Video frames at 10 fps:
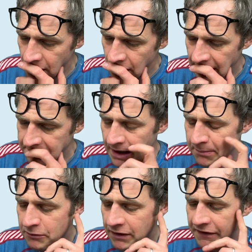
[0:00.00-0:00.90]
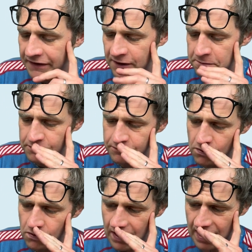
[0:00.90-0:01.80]
A couple of other things
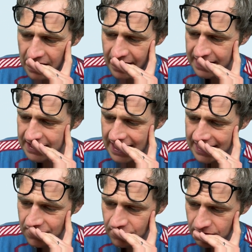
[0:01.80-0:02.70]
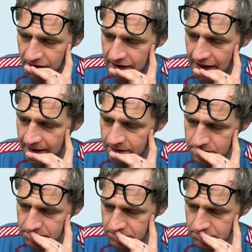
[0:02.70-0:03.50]
before I let you go.